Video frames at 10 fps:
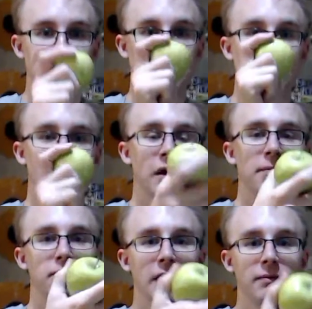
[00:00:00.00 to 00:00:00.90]
are
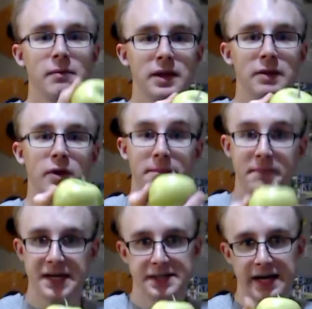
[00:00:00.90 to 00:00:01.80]
probably one of the
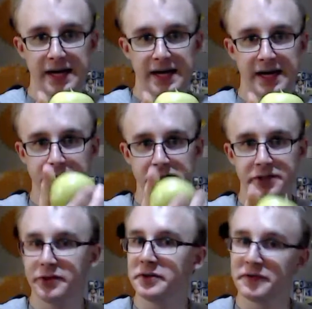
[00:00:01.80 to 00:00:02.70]
best apples to
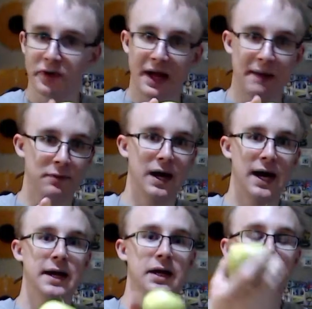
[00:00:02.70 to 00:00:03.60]
use for an apple
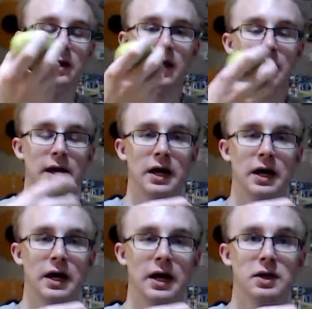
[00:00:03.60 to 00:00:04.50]
pie.
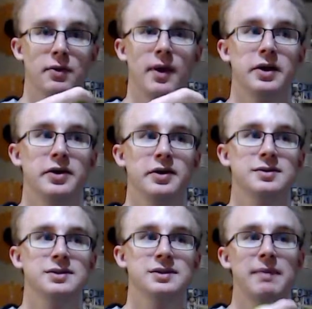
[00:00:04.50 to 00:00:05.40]
You want to use,
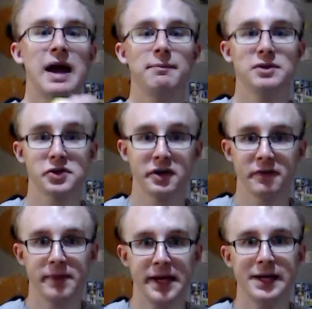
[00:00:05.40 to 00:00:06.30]
some apples are good for
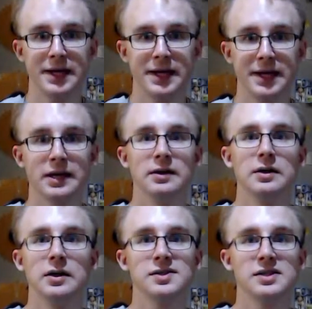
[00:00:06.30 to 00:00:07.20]
baking,
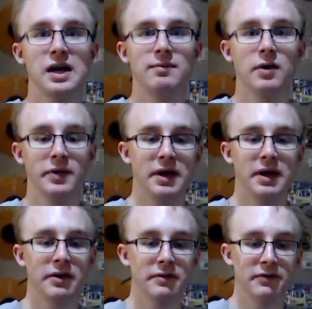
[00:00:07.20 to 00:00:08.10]
some are really
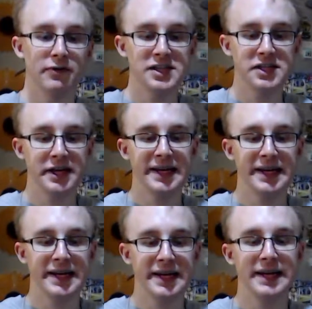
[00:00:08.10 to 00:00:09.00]
better for fresh
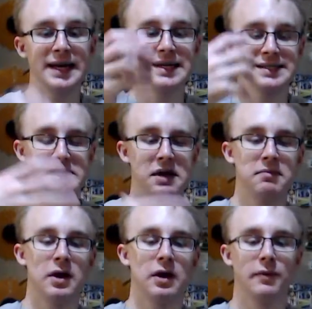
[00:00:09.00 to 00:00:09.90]
eating, and some
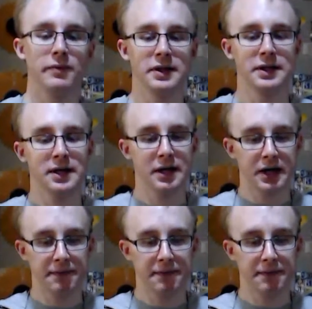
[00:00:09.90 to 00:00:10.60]
are really